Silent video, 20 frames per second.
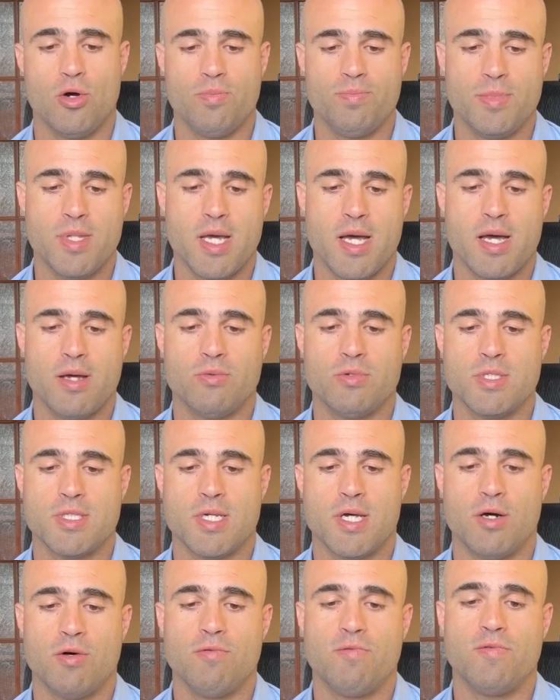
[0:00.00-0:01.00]
Hope that was
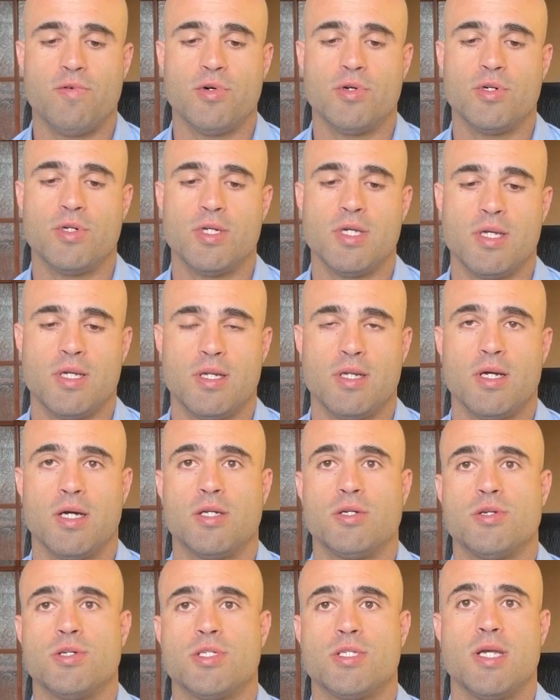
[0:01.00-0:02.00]
helpful in
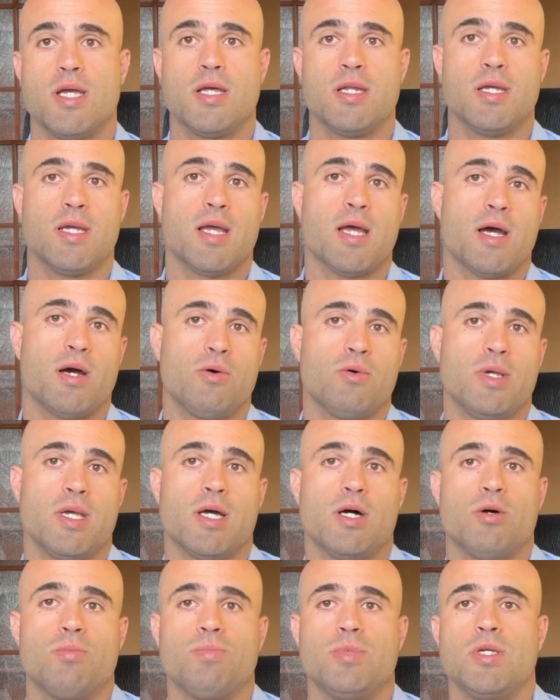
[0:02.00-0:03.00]
understanding how we
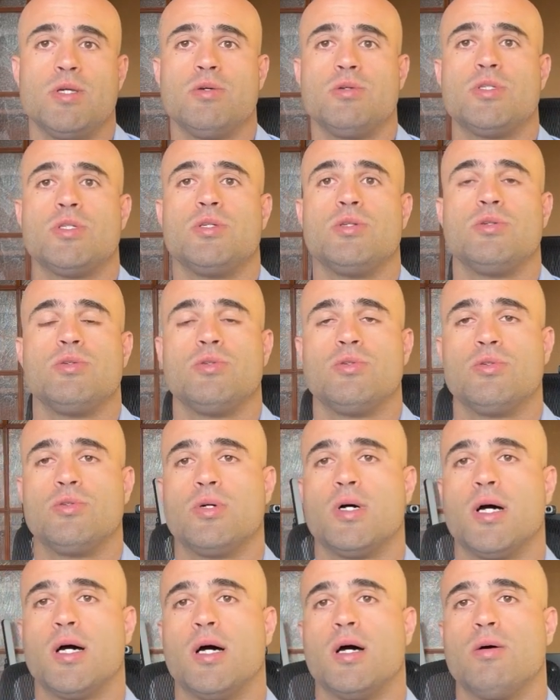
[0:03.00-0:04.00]
help you to